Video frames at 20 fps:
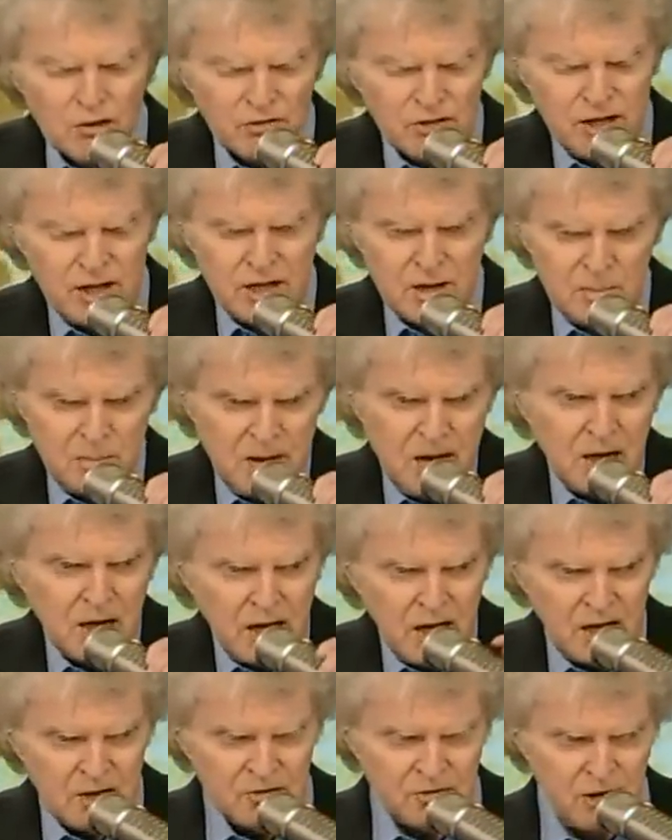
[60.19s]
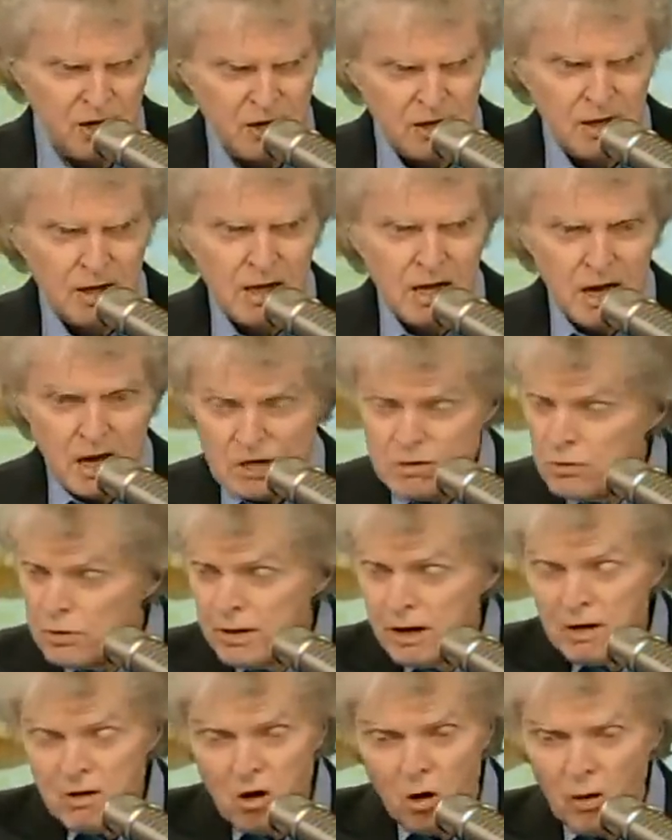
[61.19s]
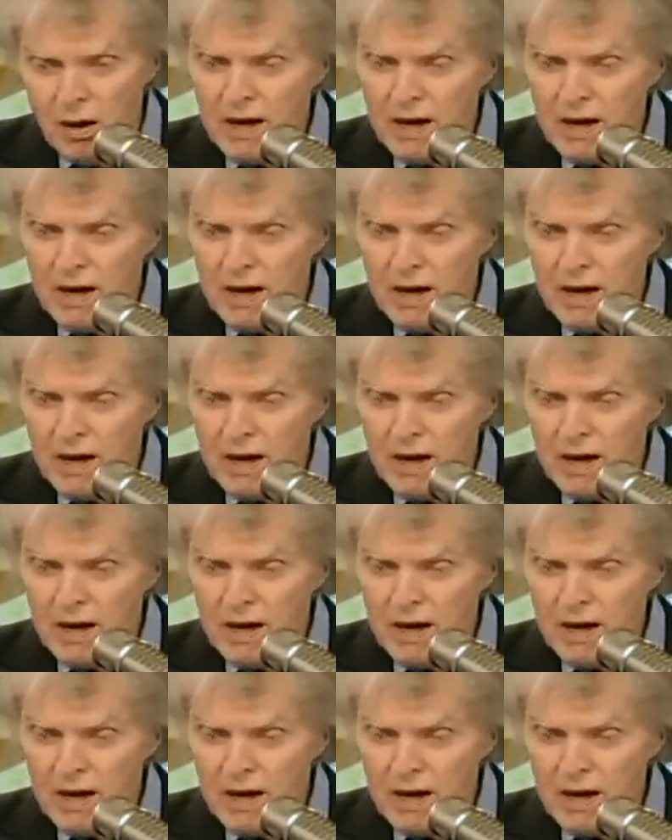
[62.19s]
that debate last night and you didn't know